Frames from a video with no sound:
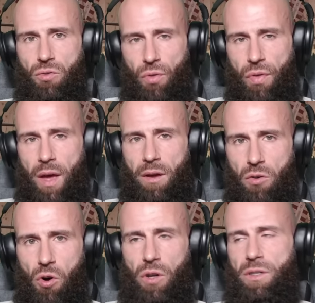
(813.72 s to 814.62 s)
thank
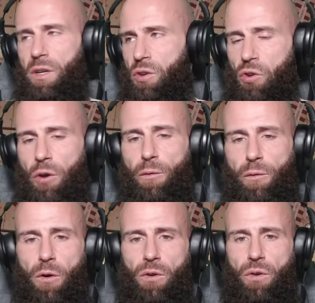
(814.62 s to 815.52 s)
God, did not
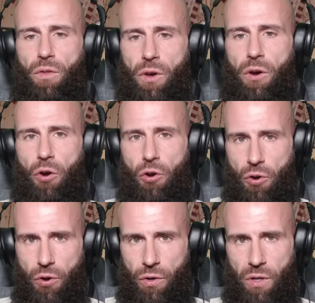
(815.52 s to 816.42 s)
follow the
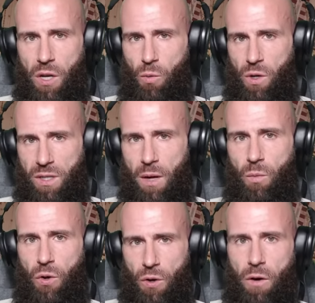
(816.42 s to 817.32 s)
herd. He was
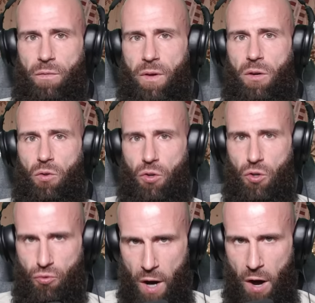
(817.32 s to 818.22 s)
somewhat of a
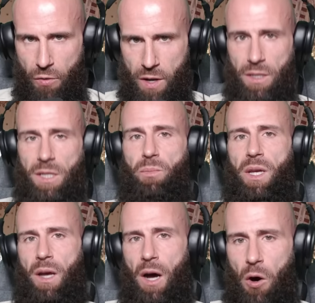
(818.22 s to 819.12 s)
contrarian,
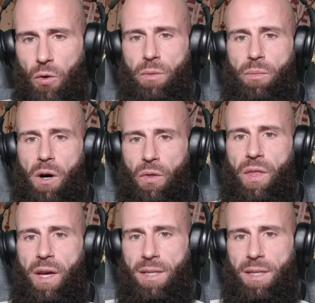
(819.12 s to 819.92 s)
speaking out about that